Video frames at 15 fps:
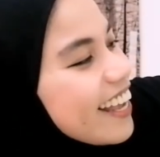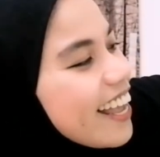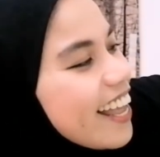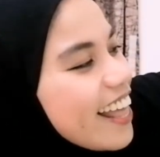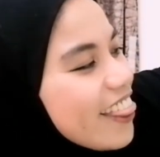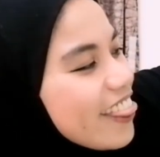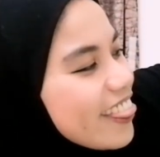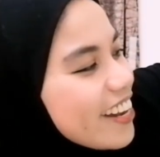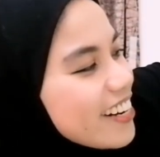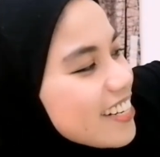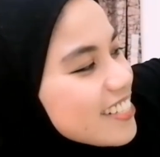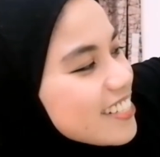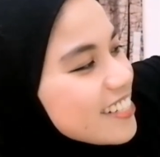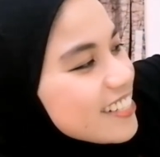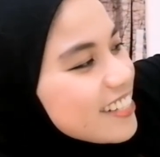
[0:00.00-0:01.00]
and there
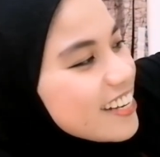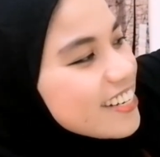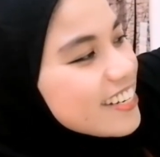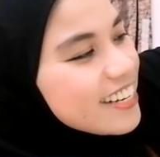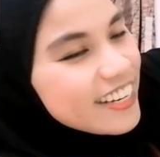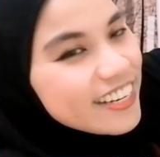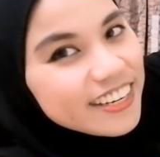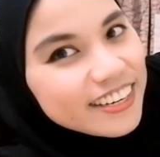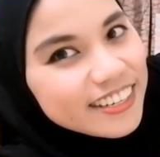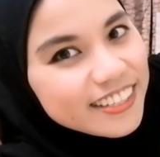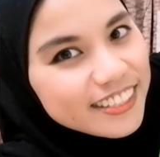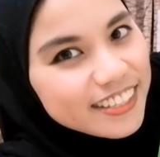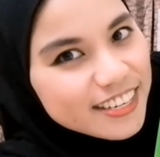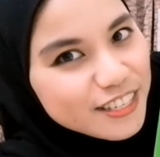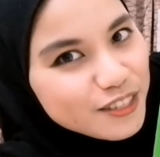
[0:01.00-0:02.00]
is written
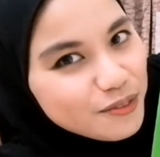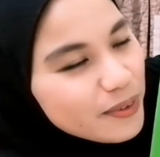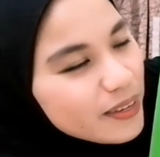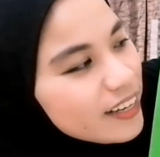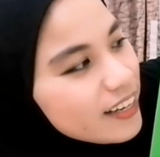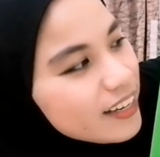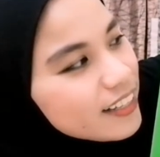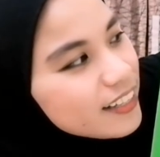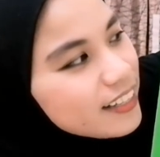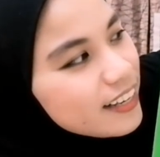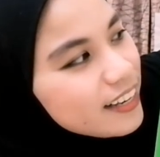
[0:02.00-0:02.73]
here as well